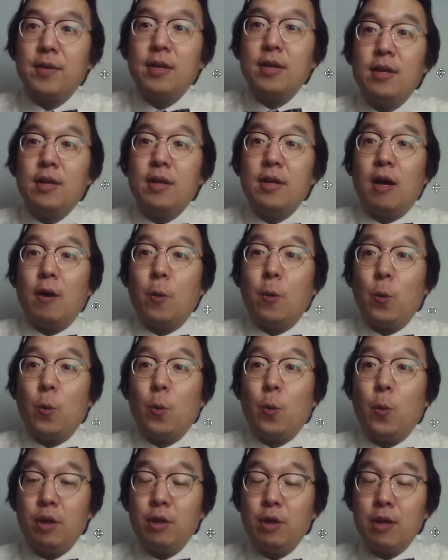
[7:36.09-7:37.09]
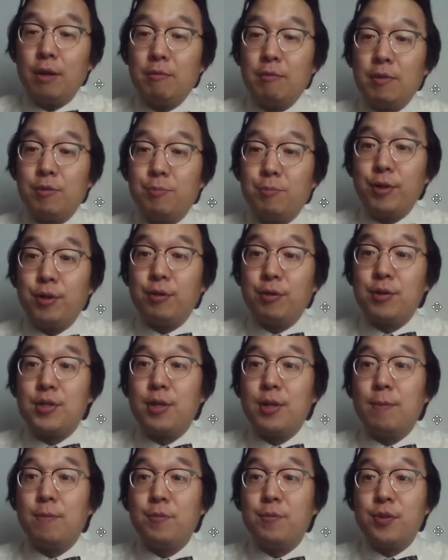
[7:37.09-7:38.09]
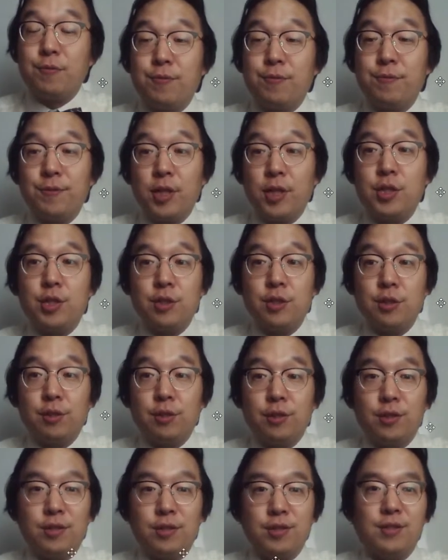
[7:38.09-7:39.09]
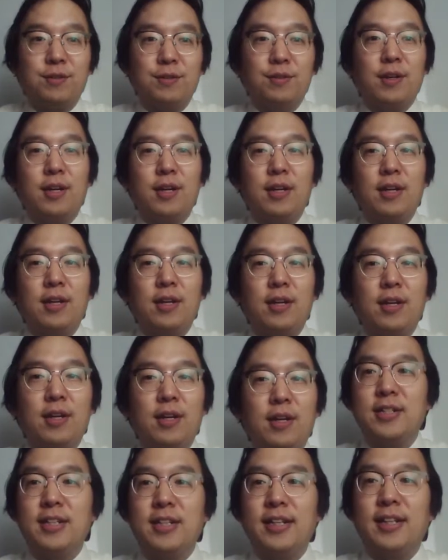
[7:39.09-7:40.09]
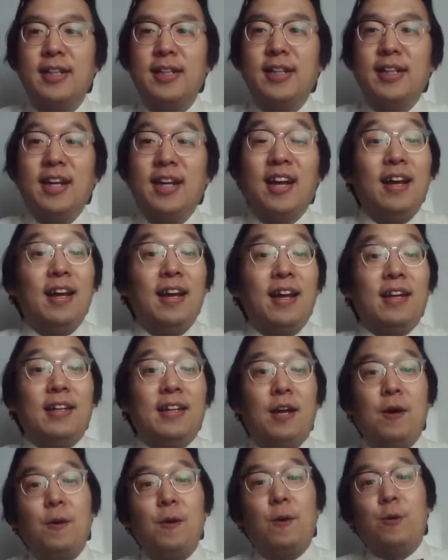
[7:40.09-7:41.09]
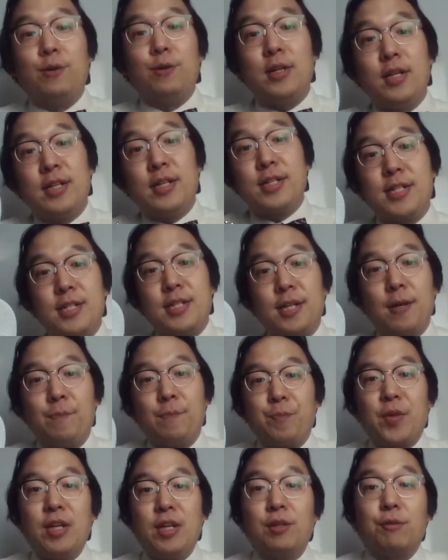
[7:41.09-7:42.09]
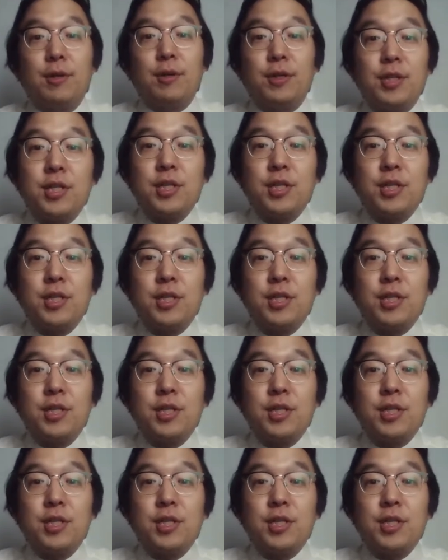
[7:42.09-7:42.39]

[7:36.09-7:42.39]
or I will bring you some refreshers. Right, I should say. Now, risk in traditional